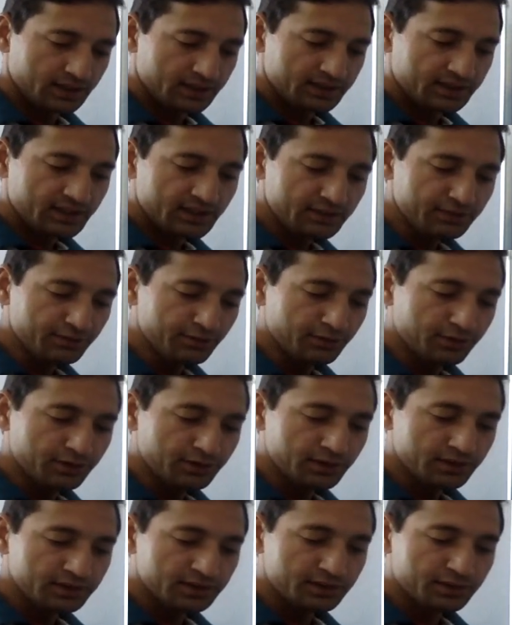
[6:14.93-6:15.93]

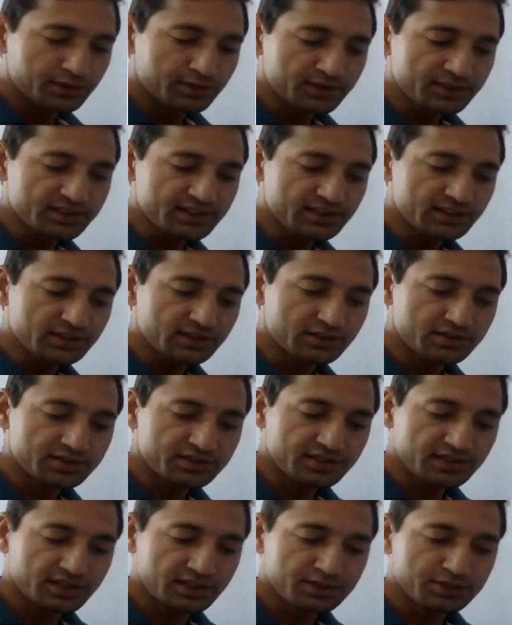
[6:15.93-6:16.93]
Therefore, the rotational
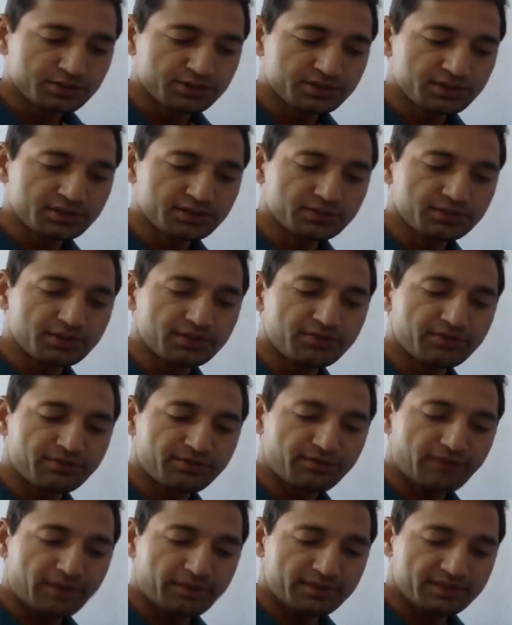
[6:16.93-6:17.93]
constant associated with the
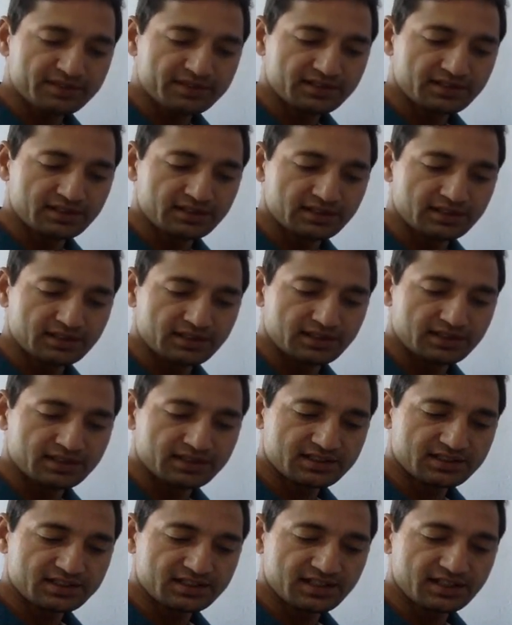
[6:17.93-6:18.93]
vibrational
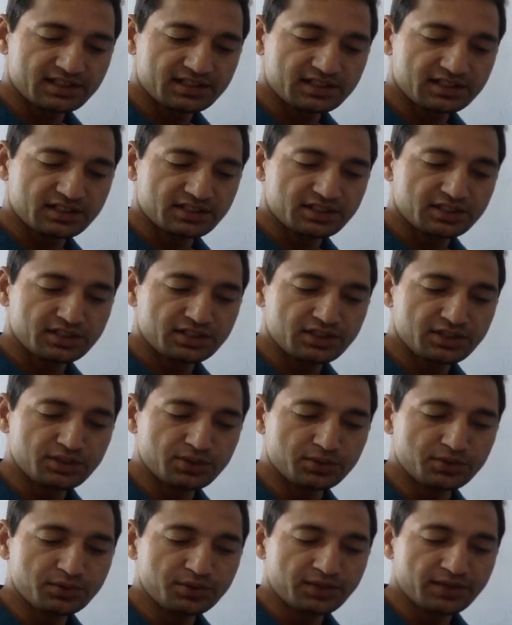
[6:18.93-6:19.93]
state
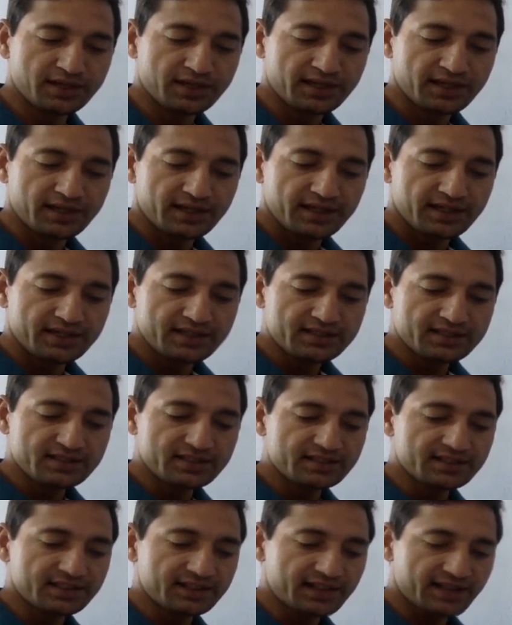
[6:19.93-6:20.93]
nu is
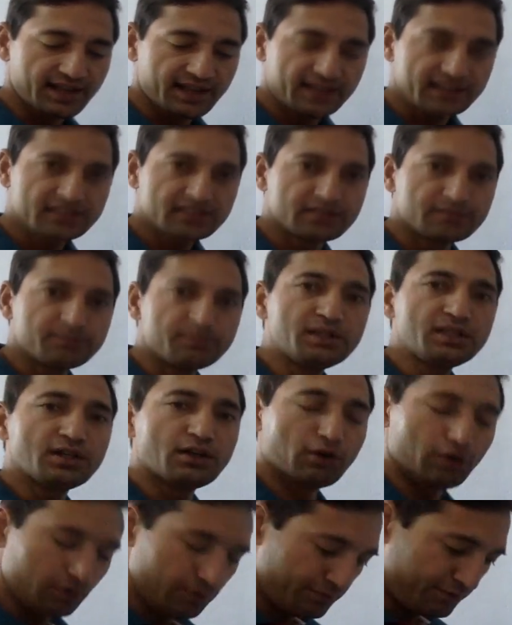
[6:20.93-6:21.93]
written as B
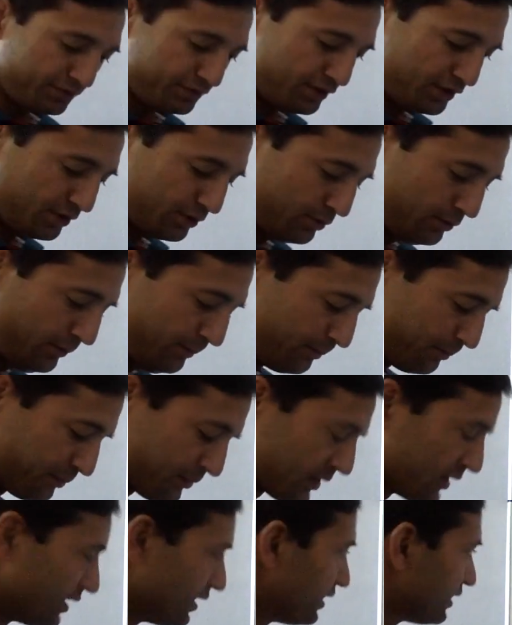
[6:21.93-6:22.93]
of nu.
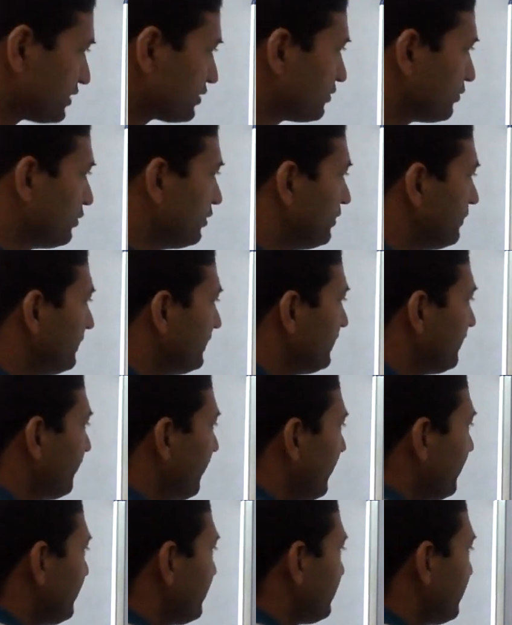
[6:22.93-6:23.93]
So we'll be
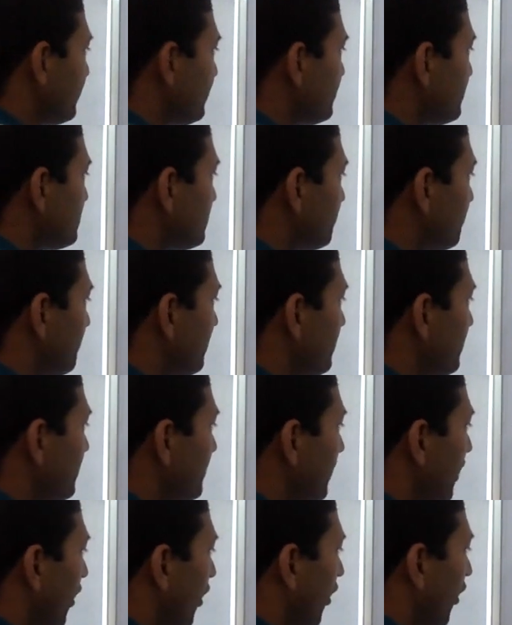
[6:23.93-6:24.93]
defining that this
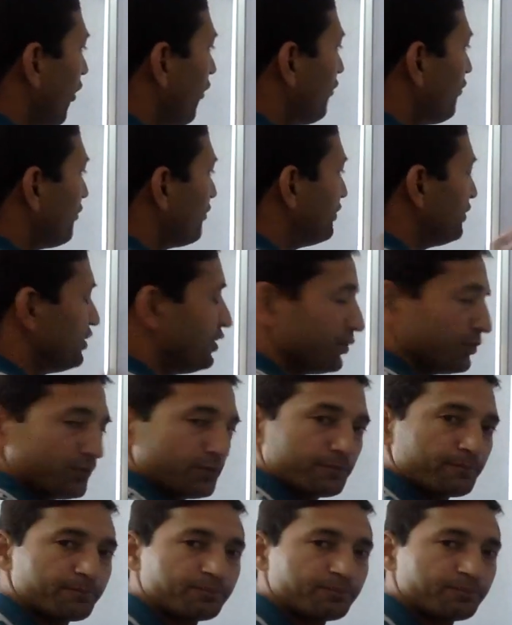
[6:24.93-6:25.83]
B of nu.